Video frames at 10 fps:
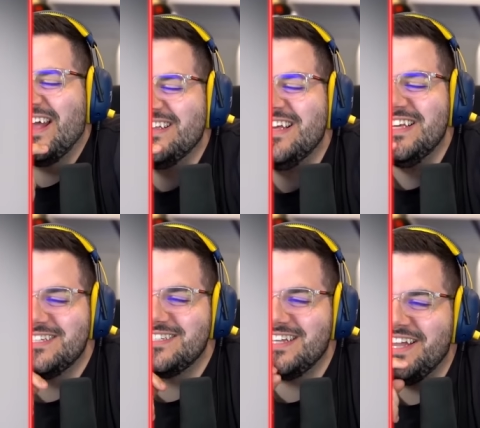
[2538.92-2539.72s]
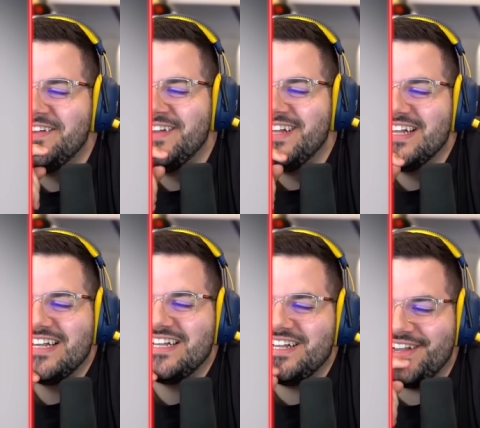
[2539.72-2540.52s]
I number one.
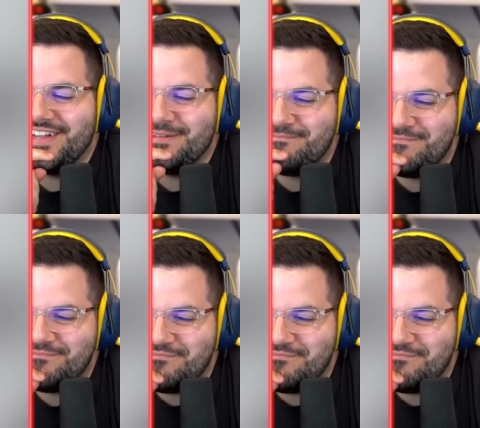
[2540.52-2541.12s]
You got Beanie.